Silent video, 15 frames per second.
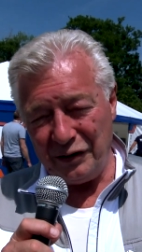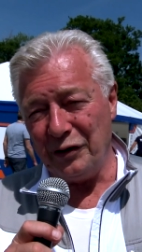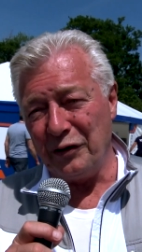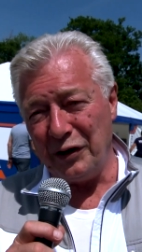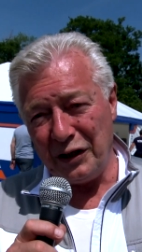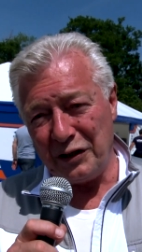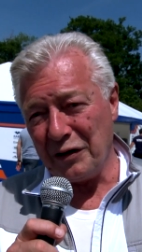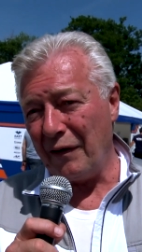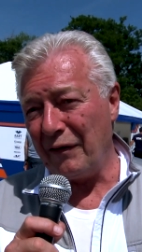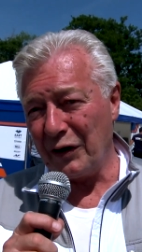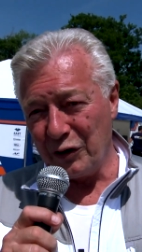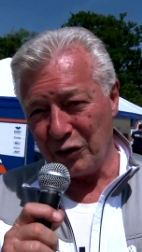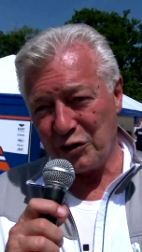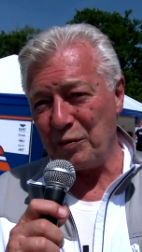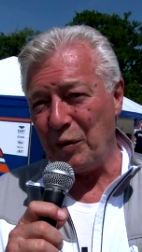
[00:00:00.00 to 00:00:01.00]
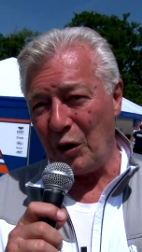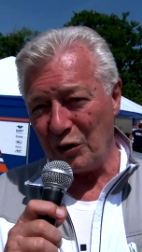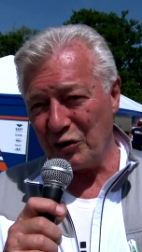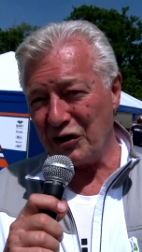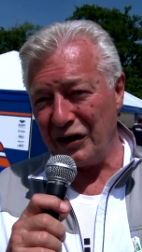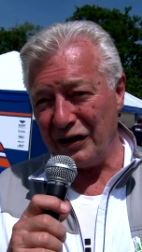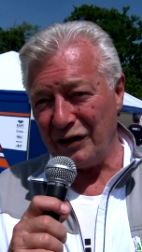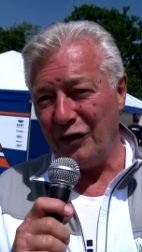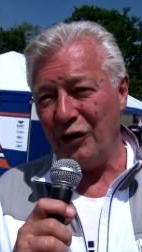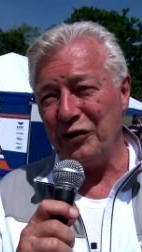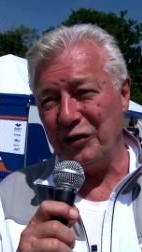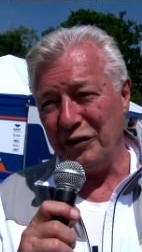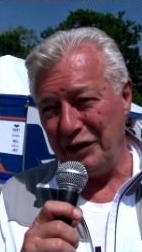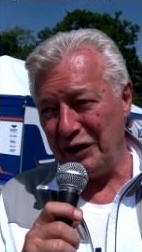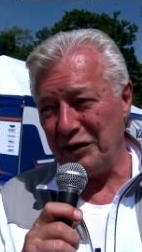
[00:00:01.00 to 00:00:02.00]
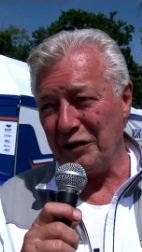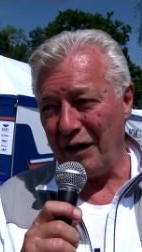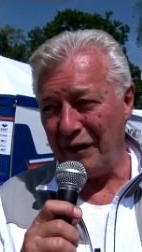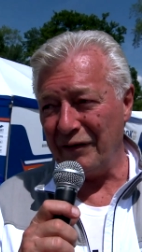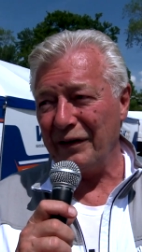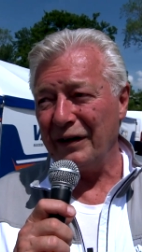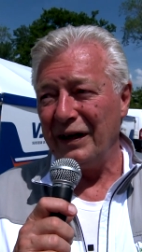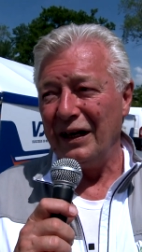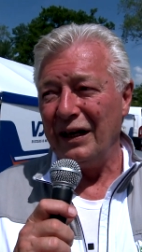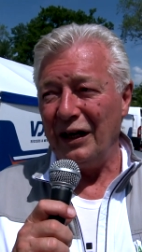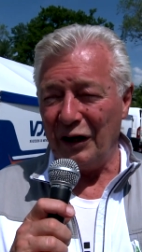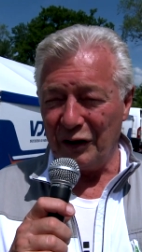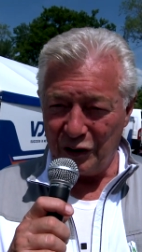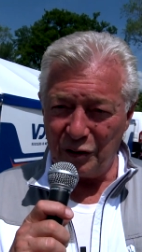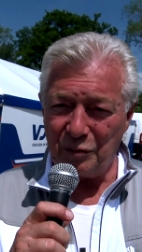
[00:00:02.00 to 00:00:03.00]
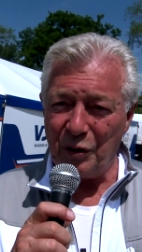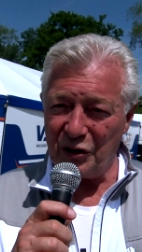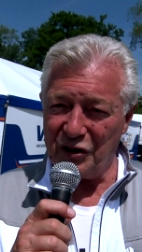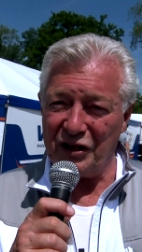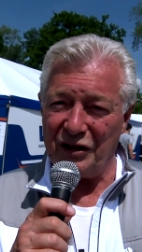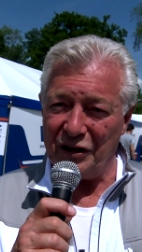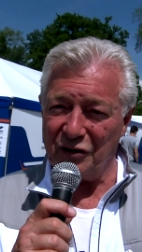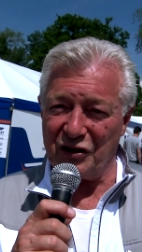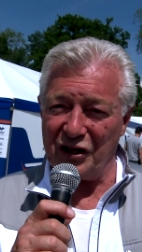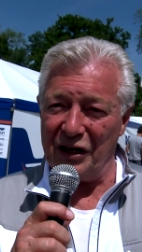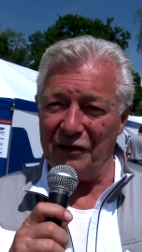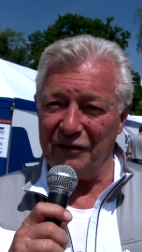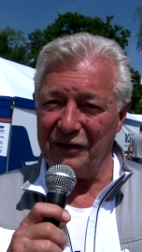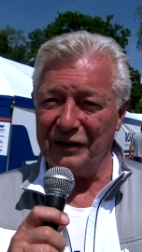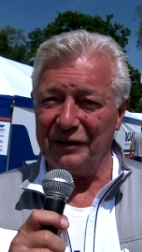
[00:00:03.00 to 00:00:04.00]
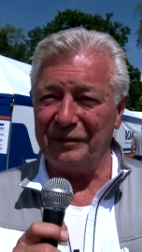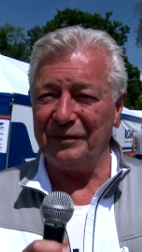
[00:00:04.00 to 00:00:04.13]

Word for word: you need to have a good sponsor or you need to have a good budget yourself.